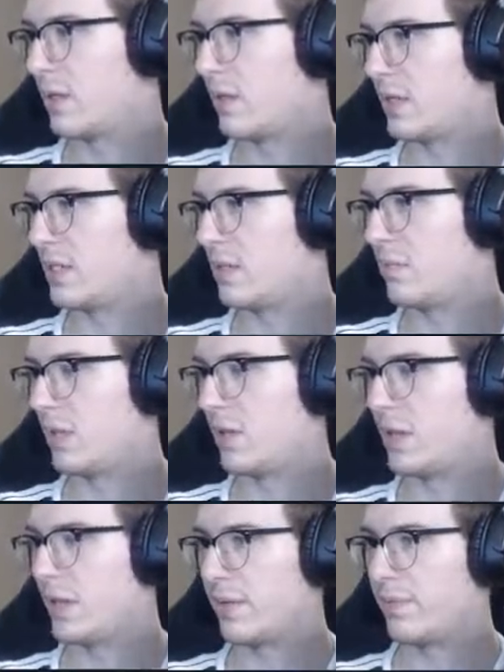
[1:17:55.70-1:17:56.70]
I did blow it
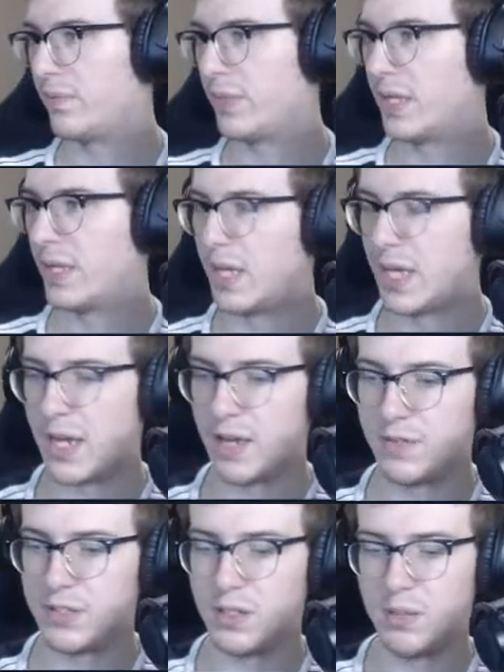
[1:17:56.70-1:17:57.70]
up. I have
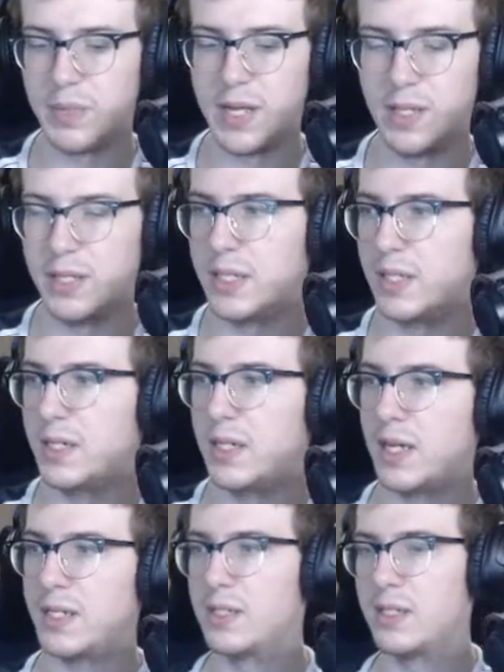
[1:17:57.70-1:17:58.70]
it so the
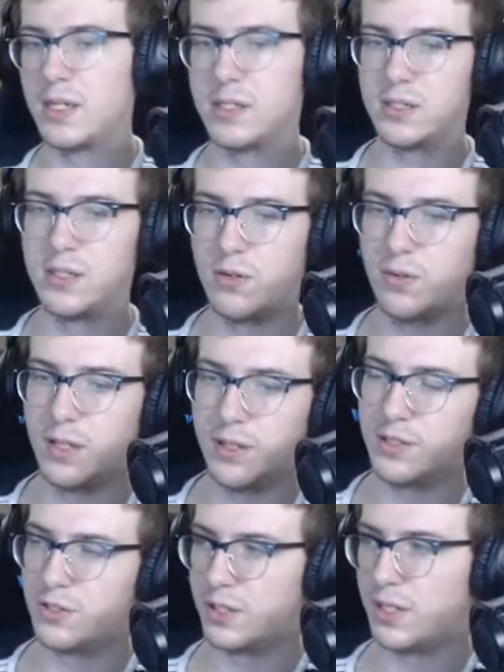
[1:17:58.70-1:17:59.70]
Pelican does no
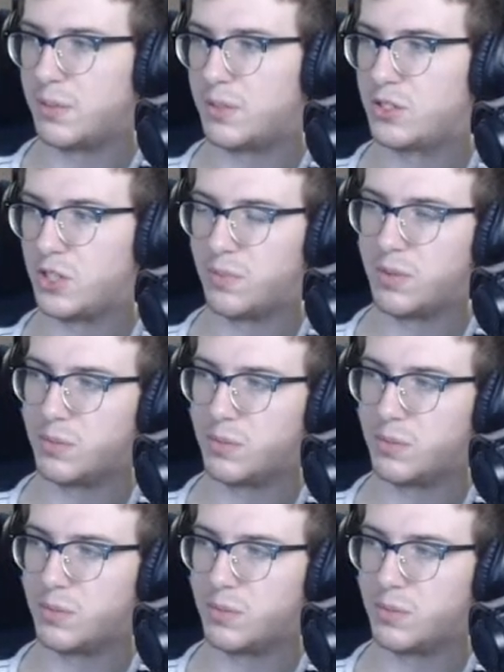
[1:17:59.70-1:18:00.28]
collision damage so that people